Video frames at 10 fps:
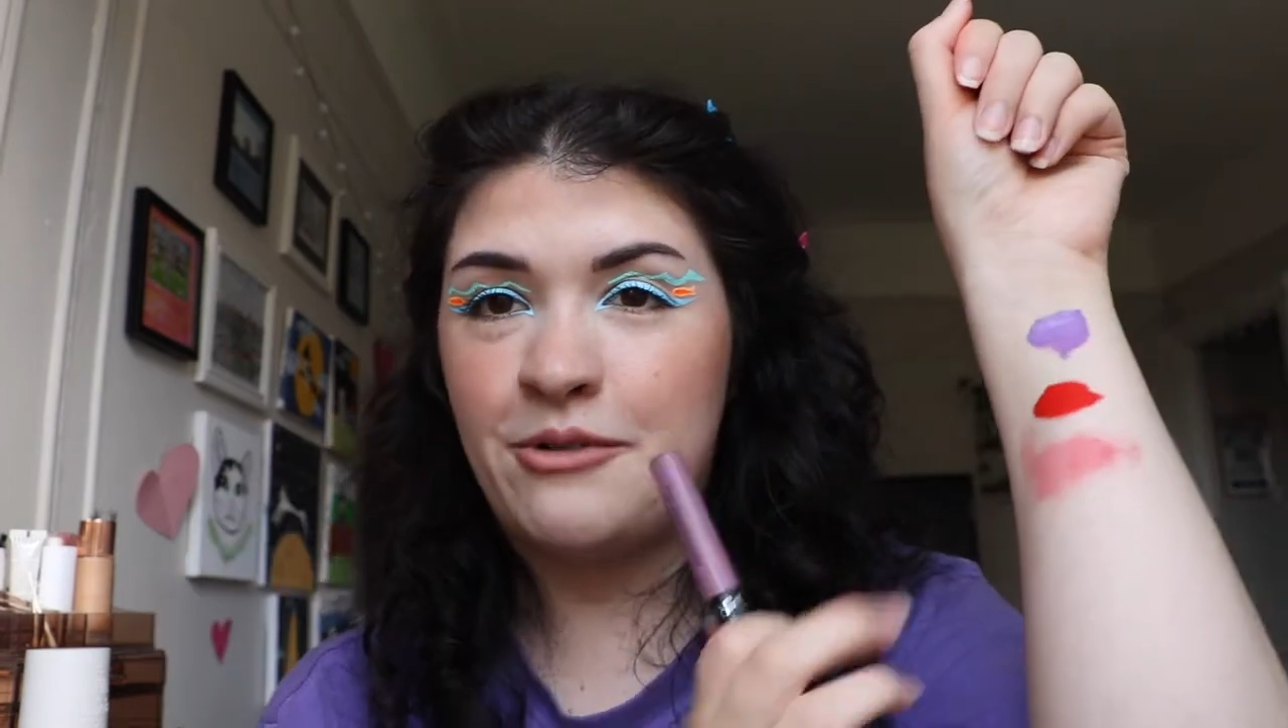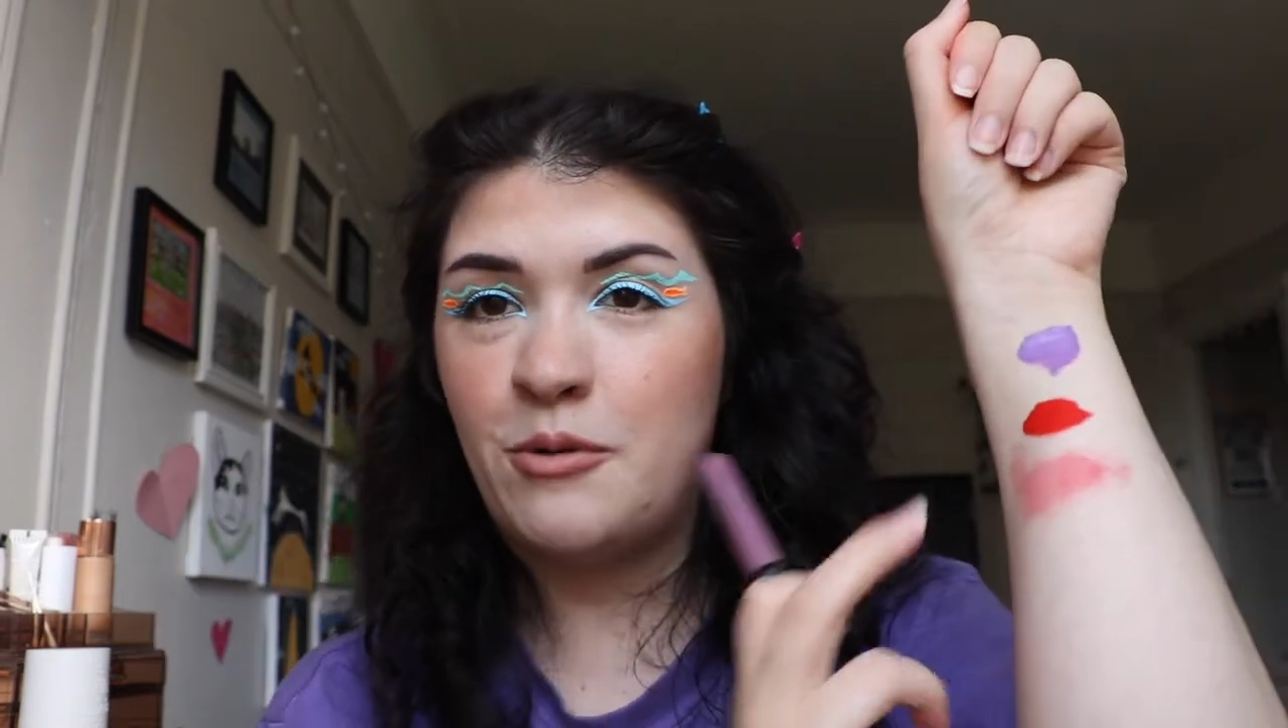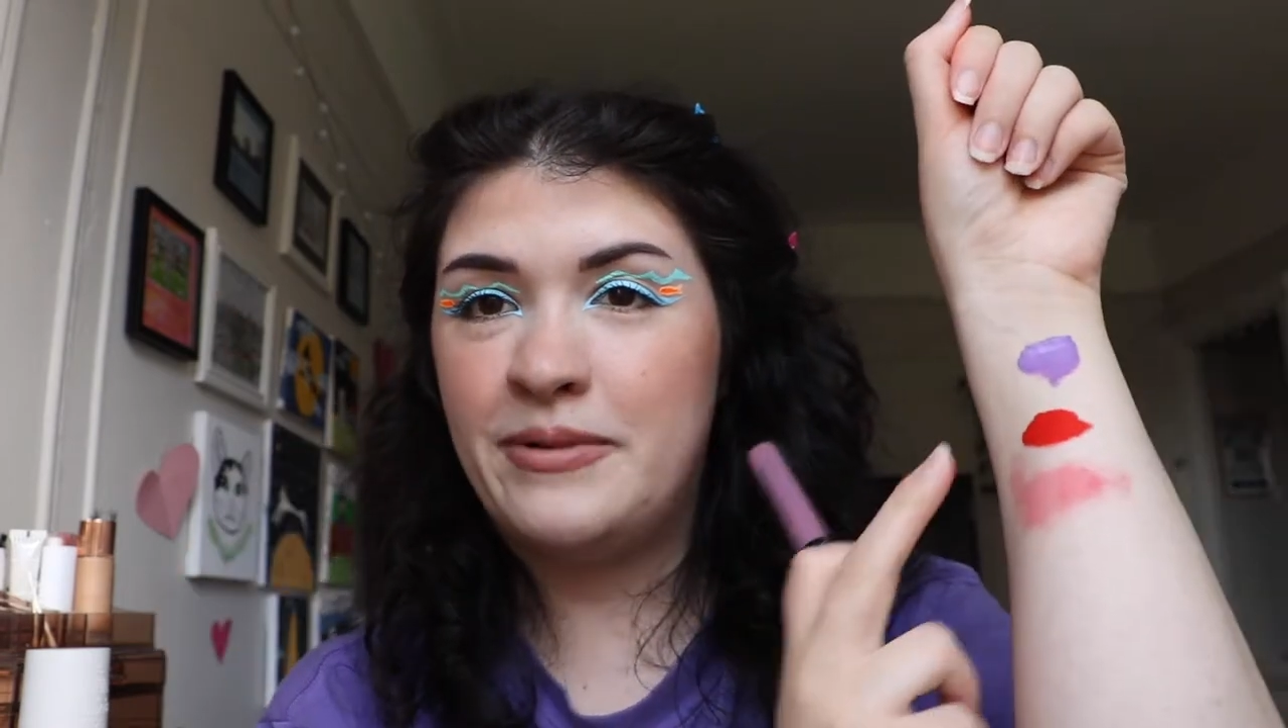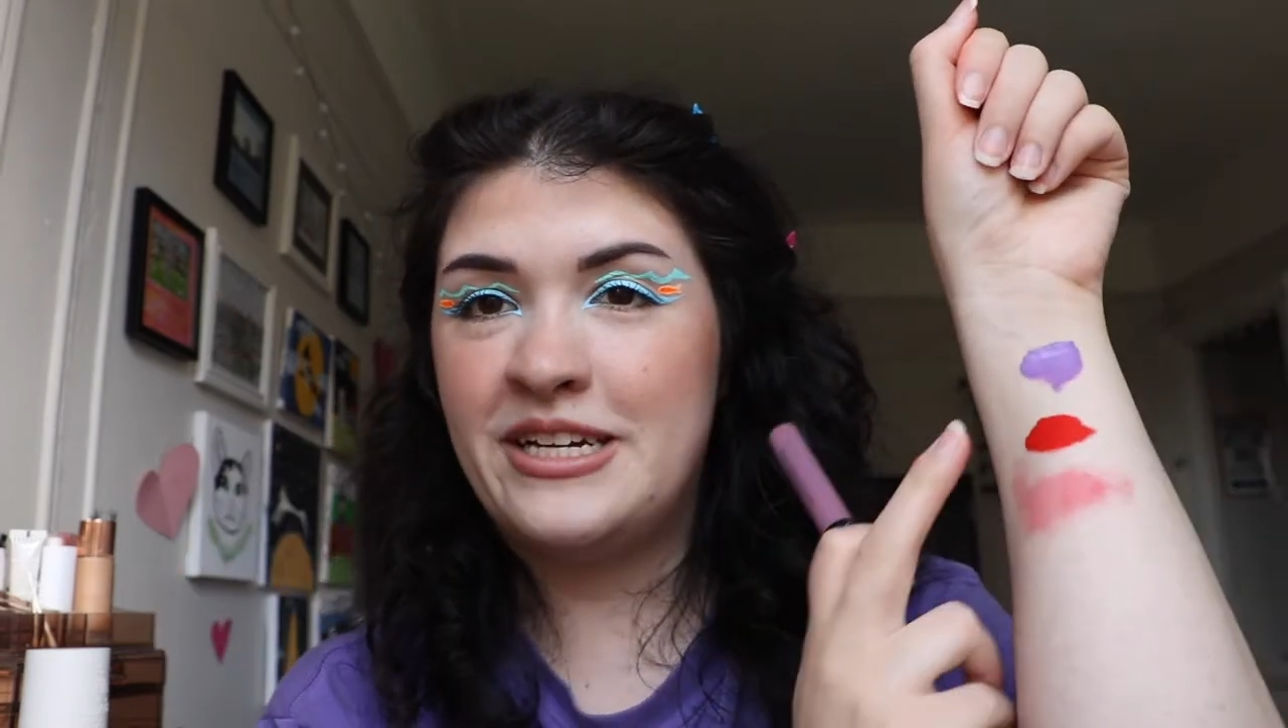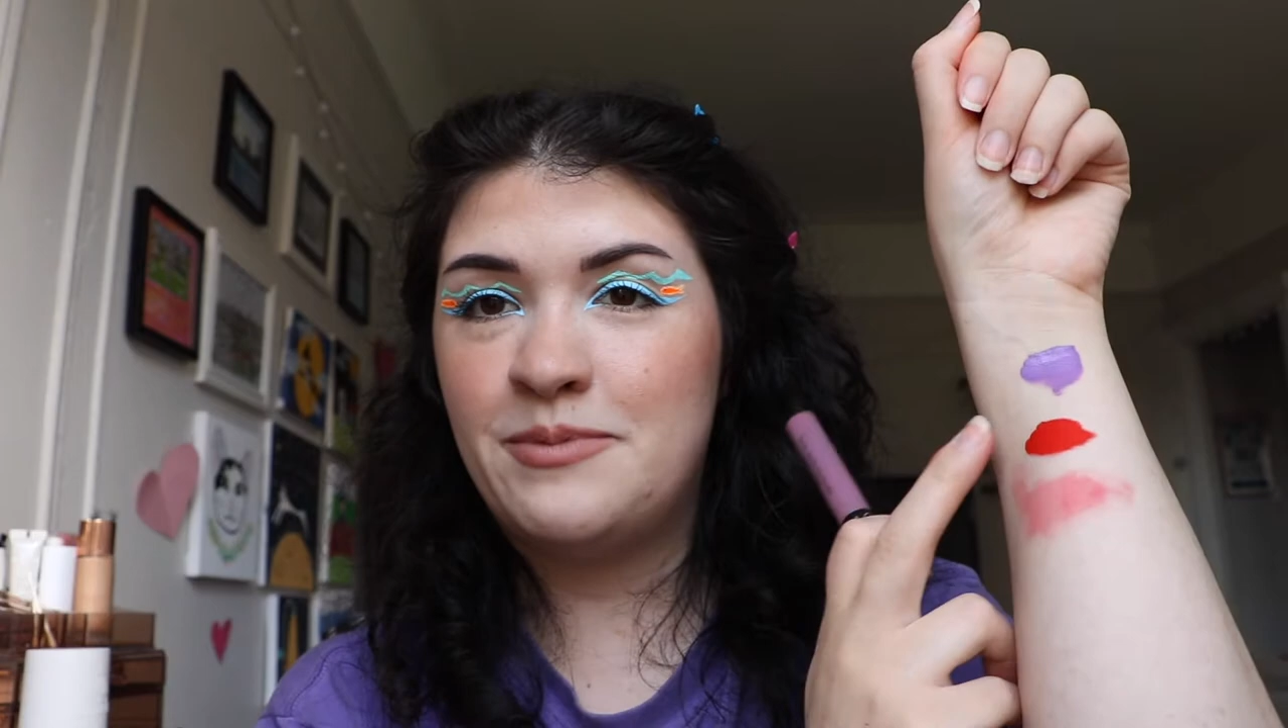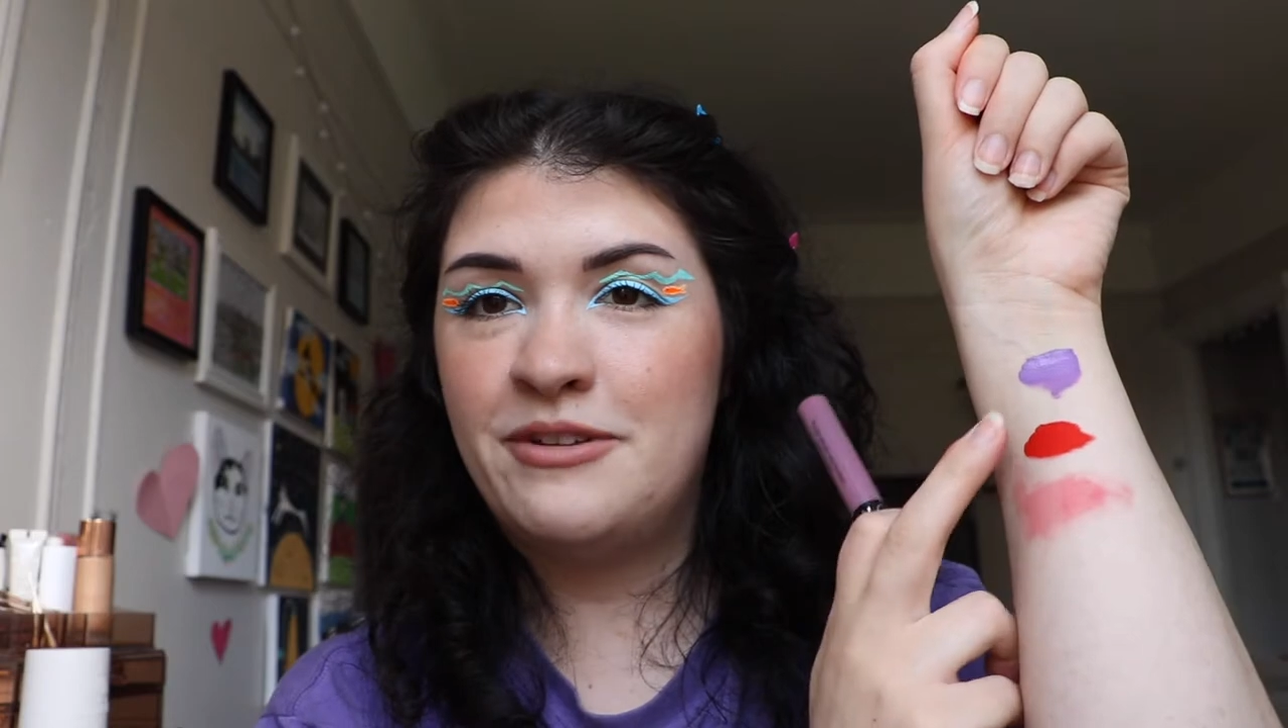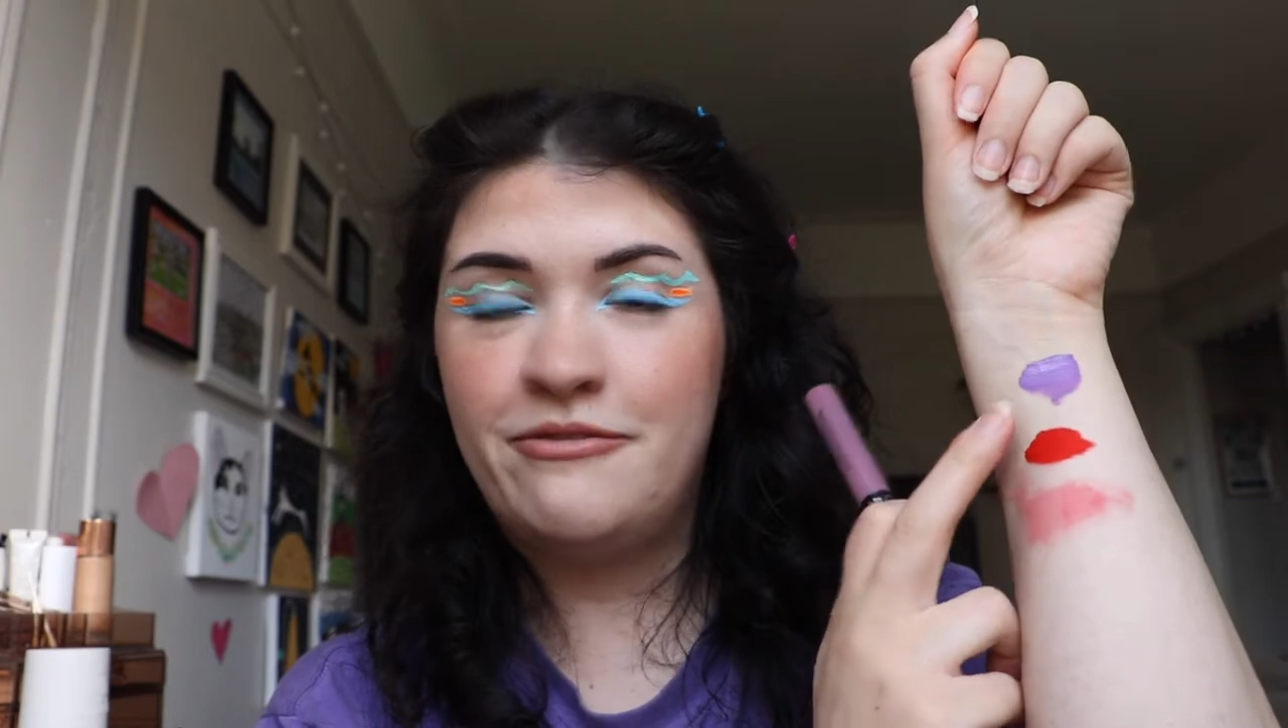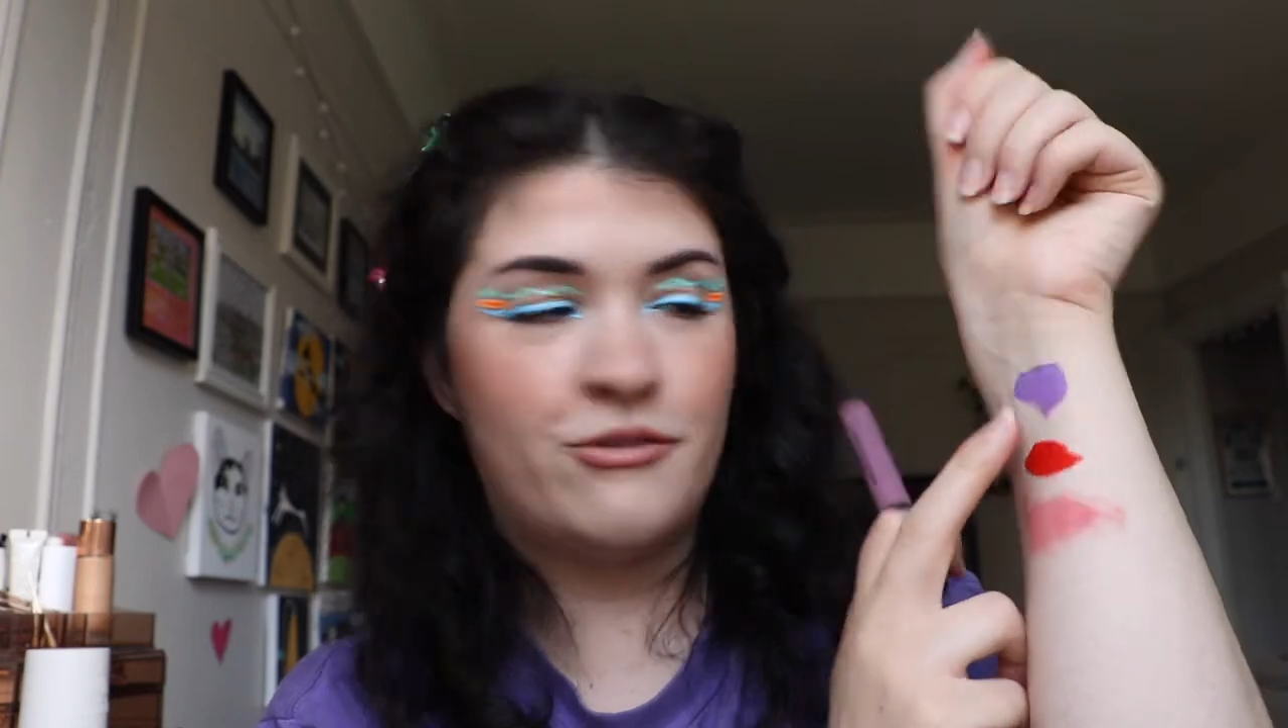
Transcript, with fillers: a replacement